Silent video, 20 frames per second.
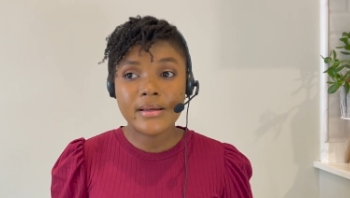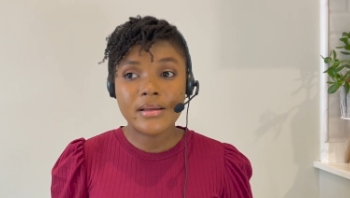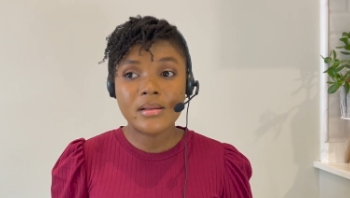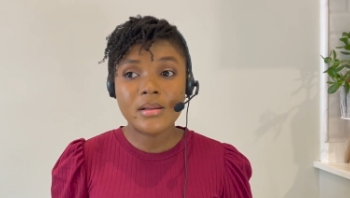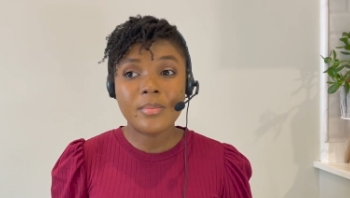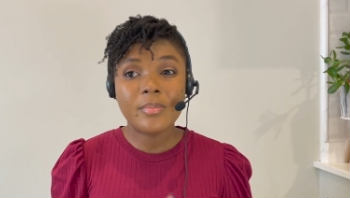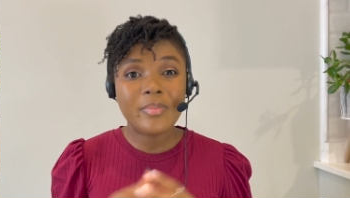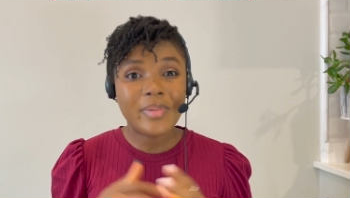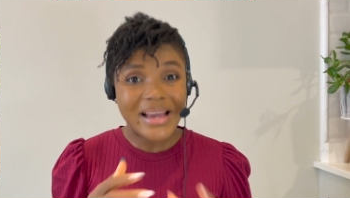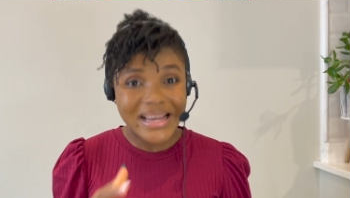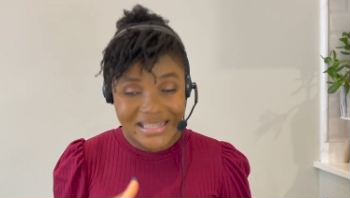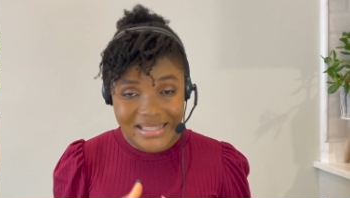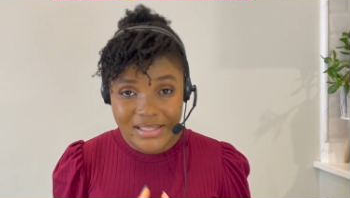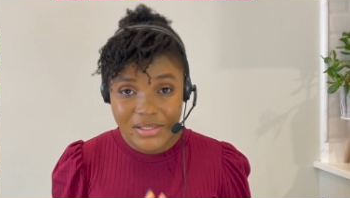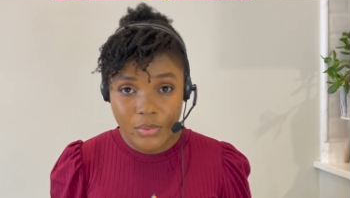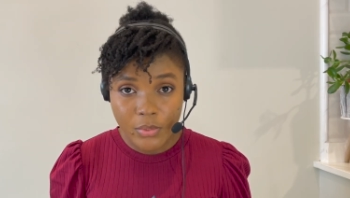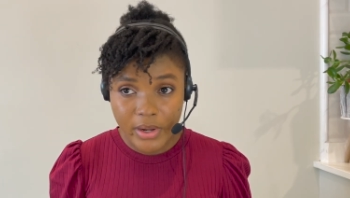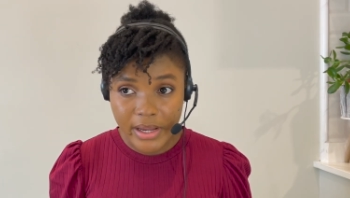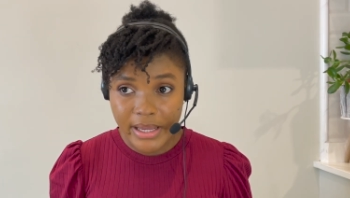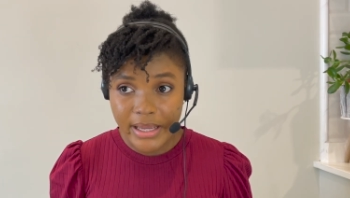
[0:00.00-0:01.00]
the
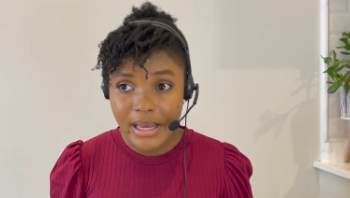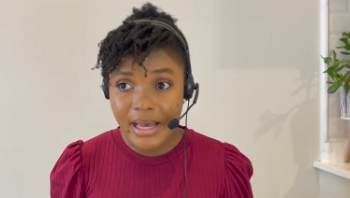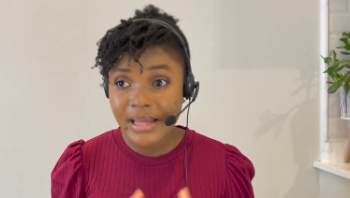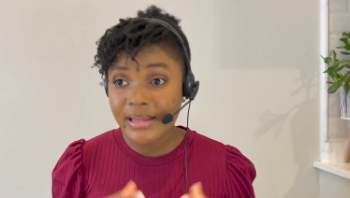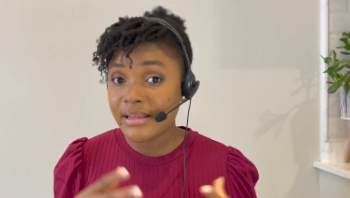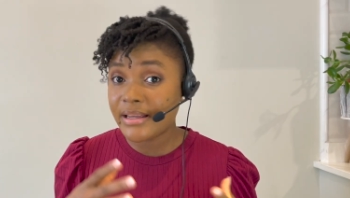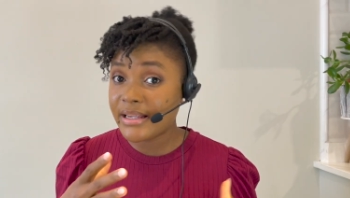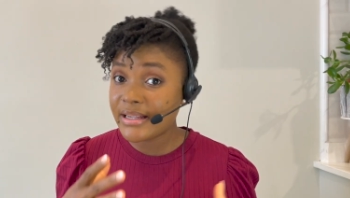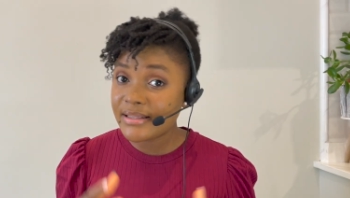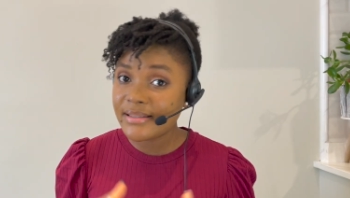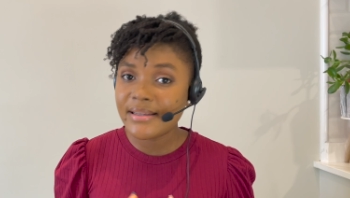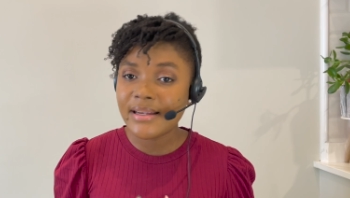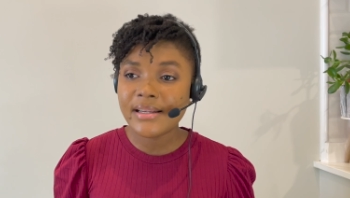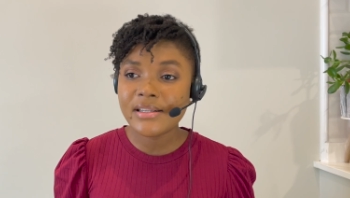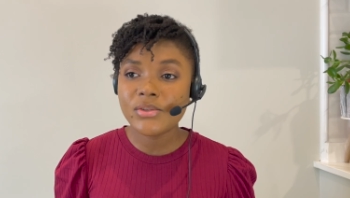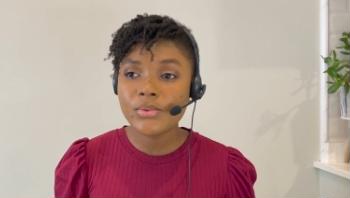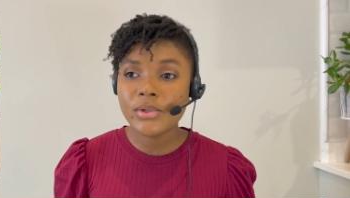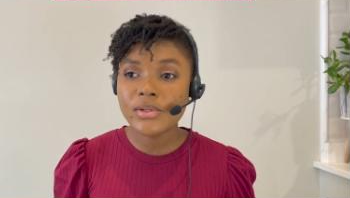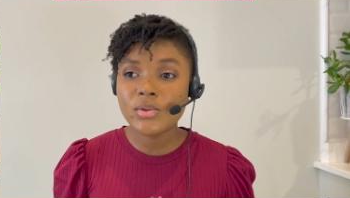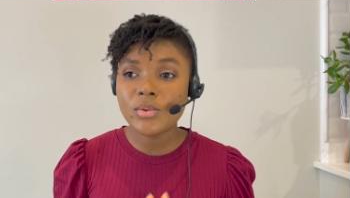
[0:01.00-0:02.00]
best way and the
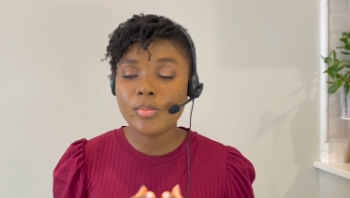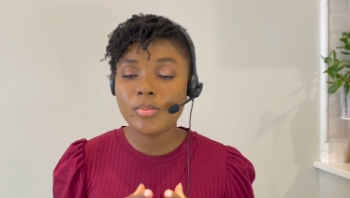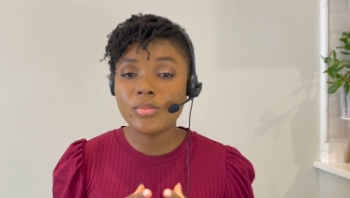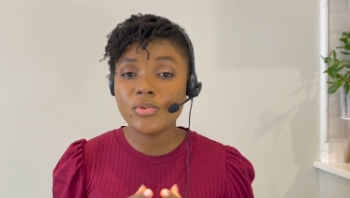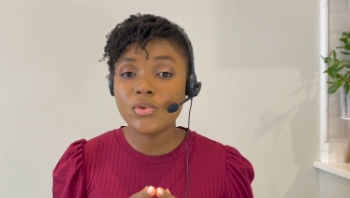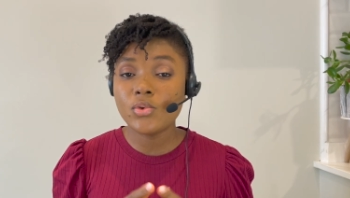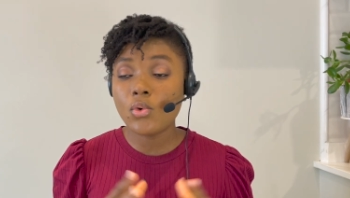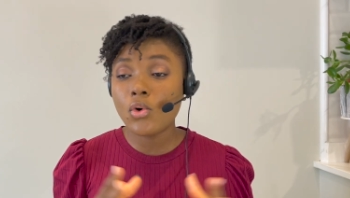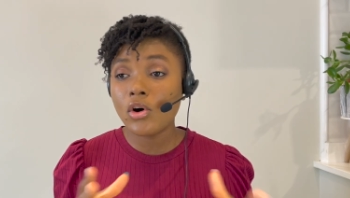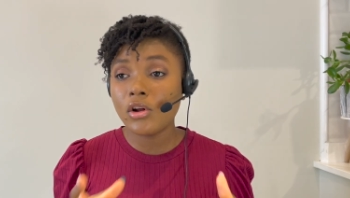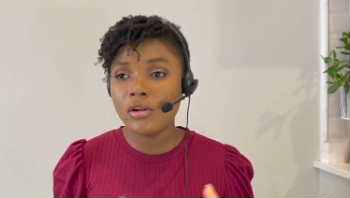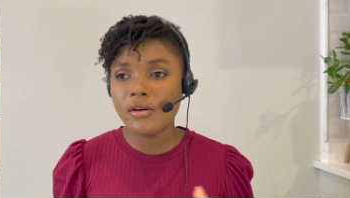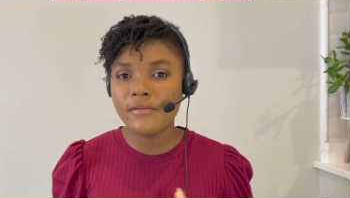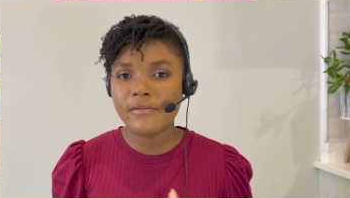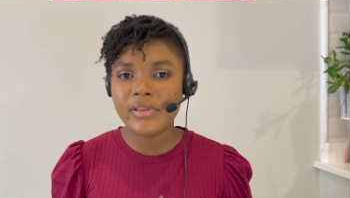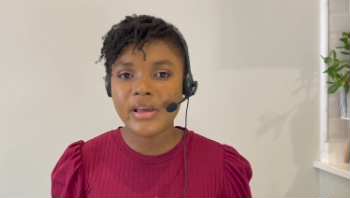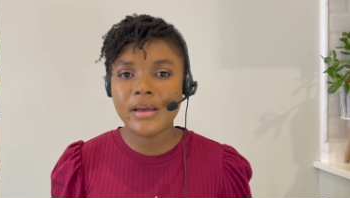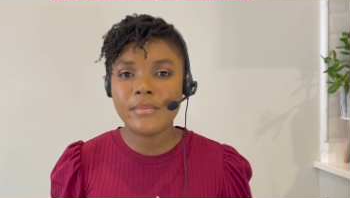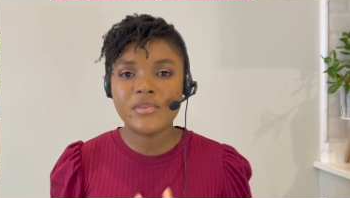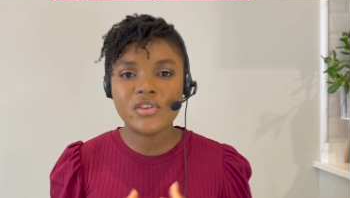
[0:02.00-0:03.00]
easiest way to do all of
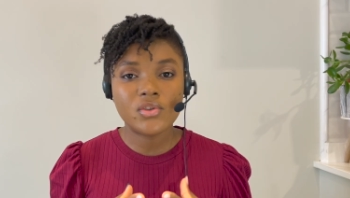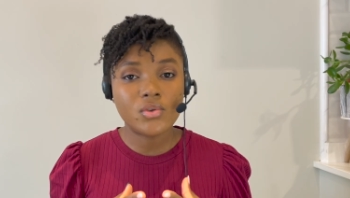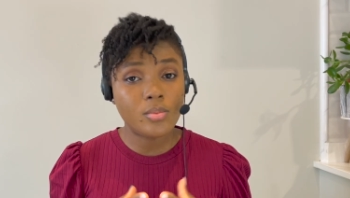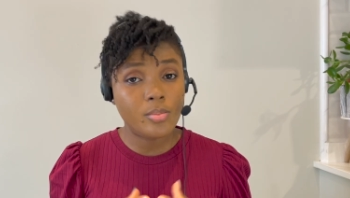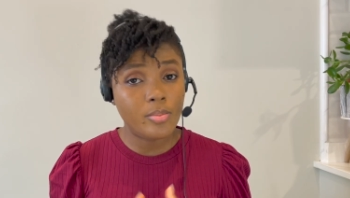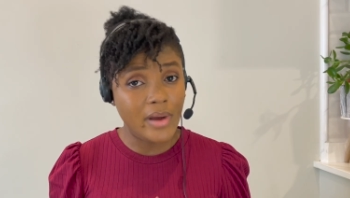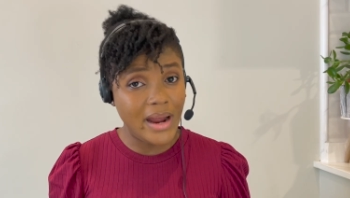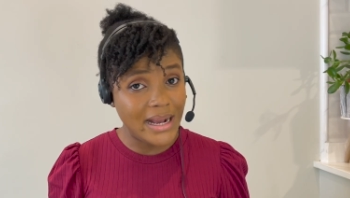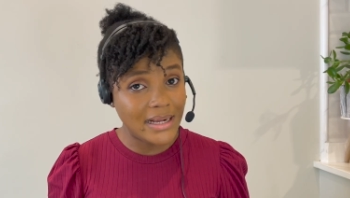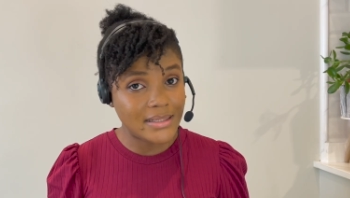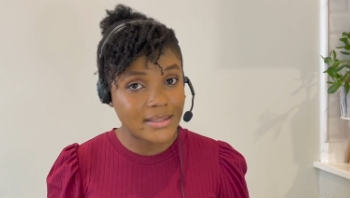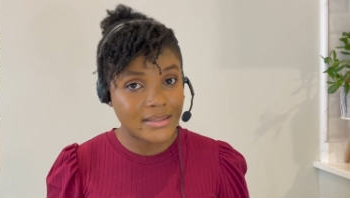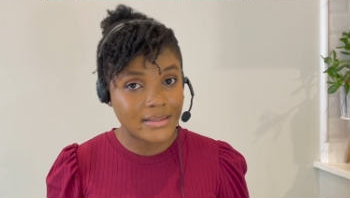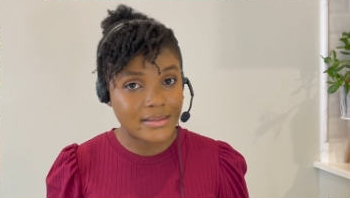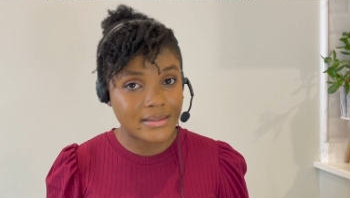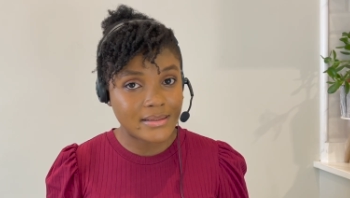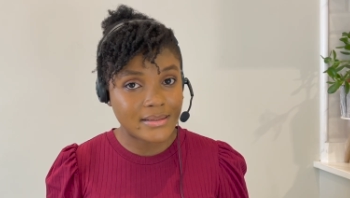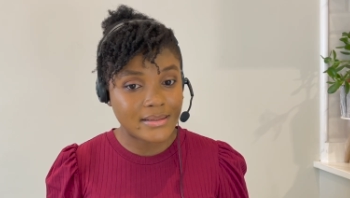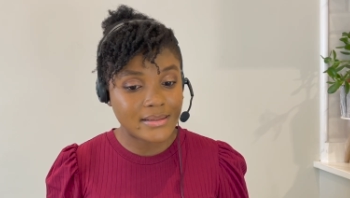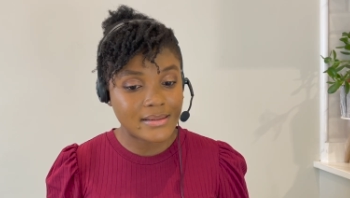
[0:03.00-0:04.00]
them is to
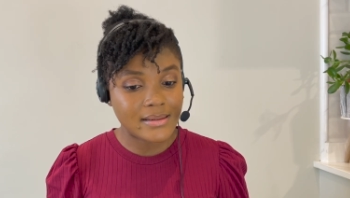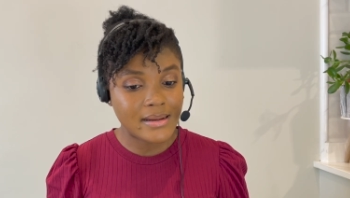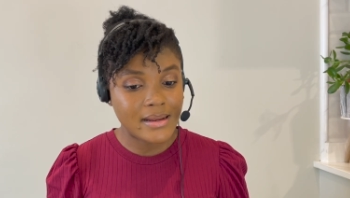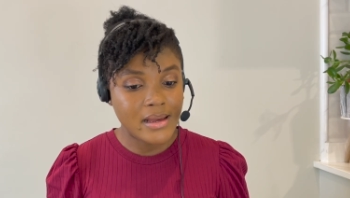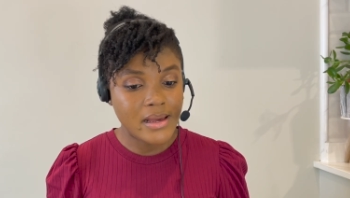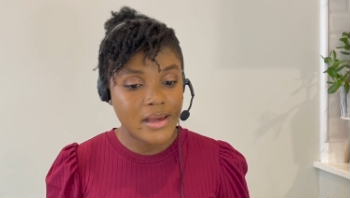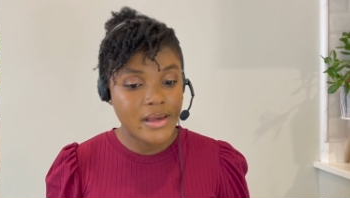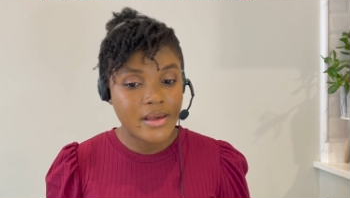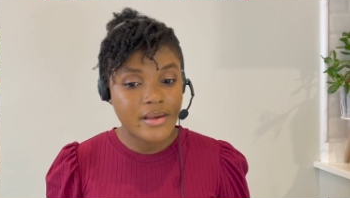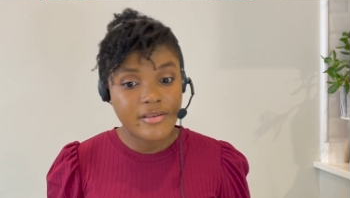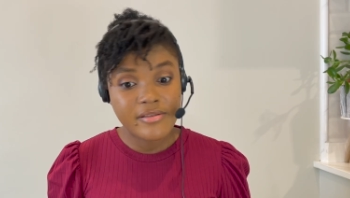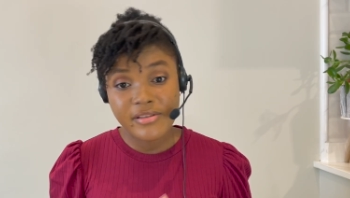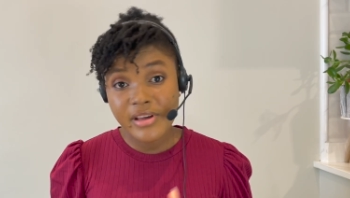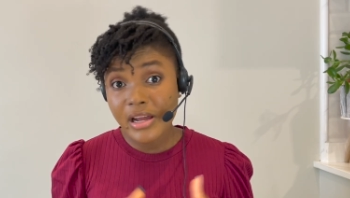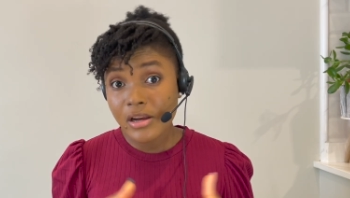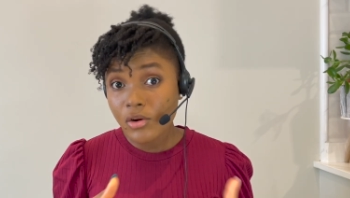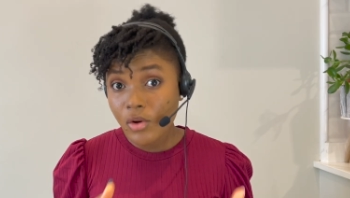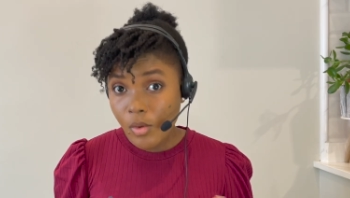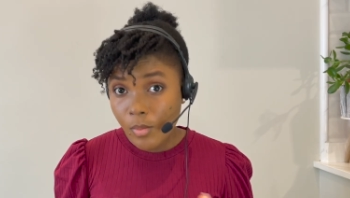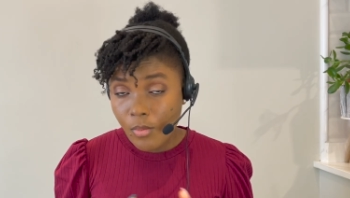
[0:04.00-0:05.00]
practice. There are
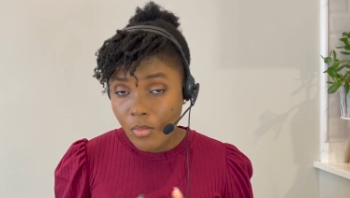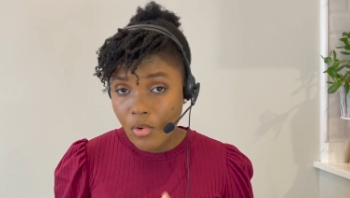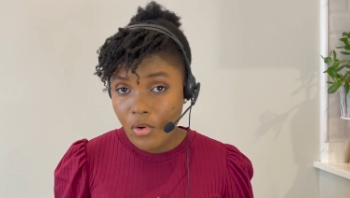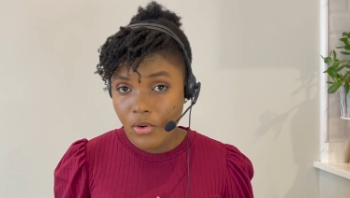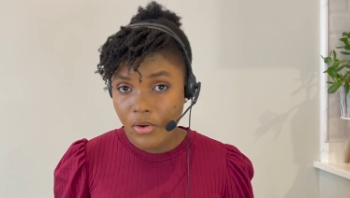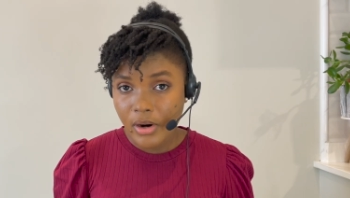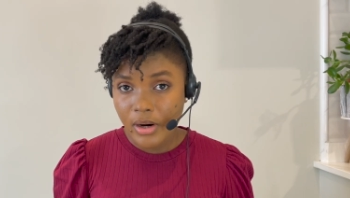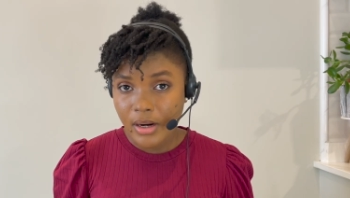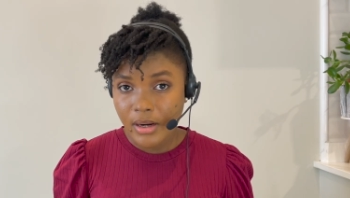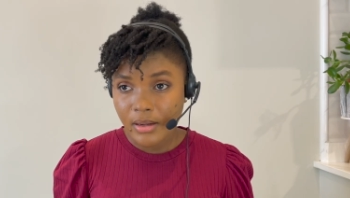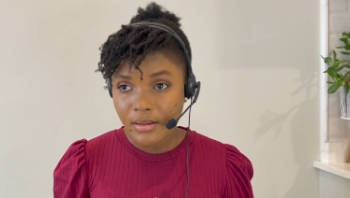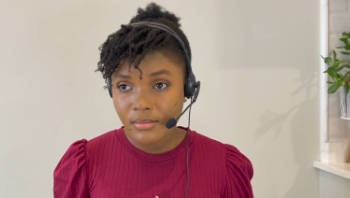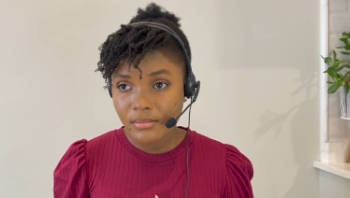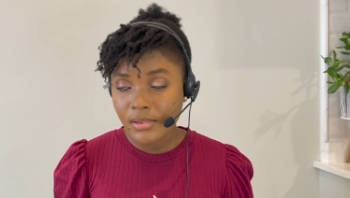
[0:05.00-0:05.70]
a lot more